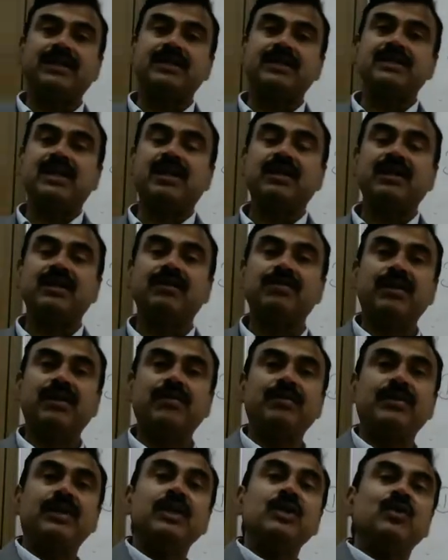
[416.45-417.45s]
is
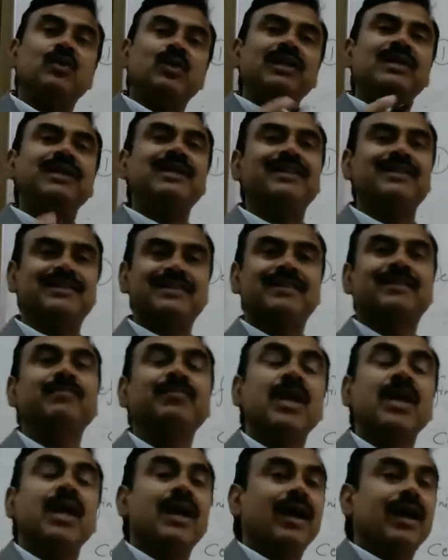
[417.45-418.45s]
undeveloped?
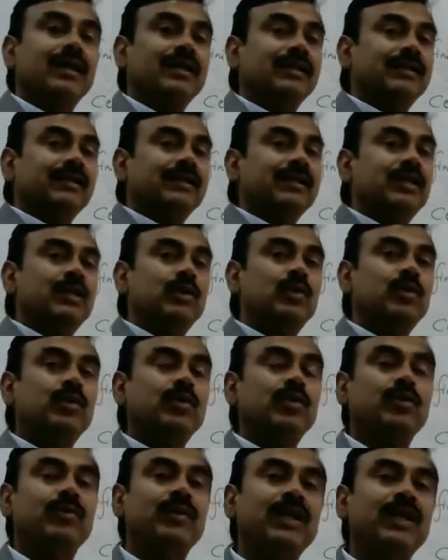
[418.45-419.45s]
Nucleus. And you
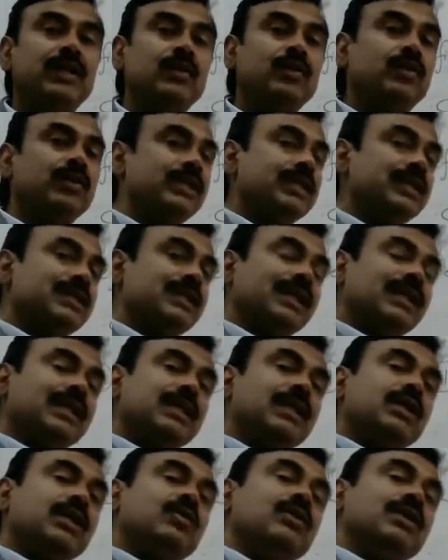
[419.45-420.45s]
will notice that
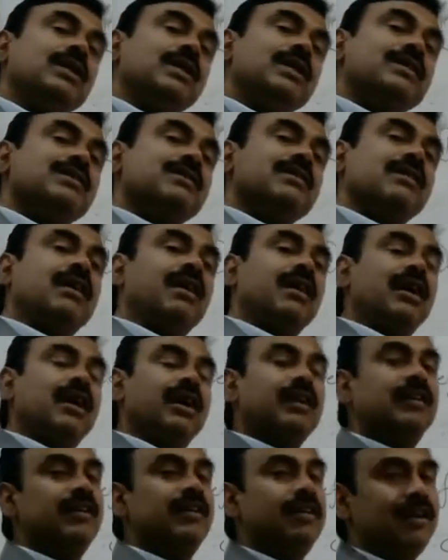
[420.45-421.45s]
nucleus
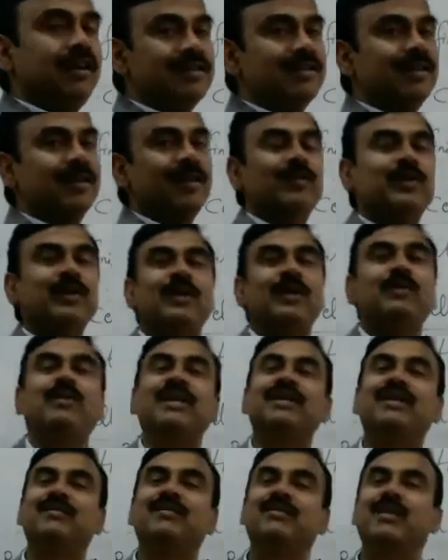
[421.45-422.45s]
are not surrounded by
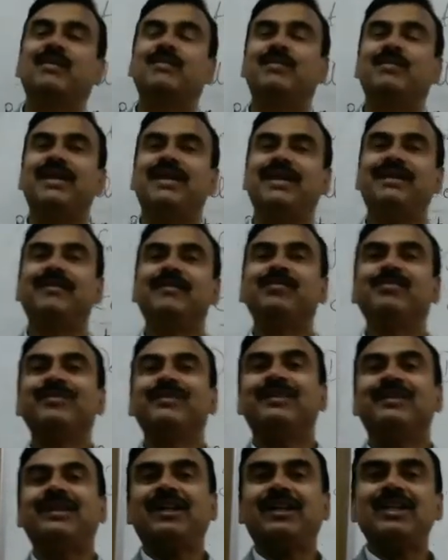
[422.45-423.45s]
a membrane.
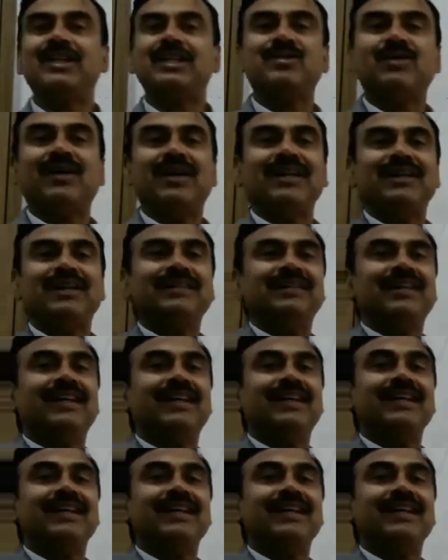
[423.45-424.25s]
That is why their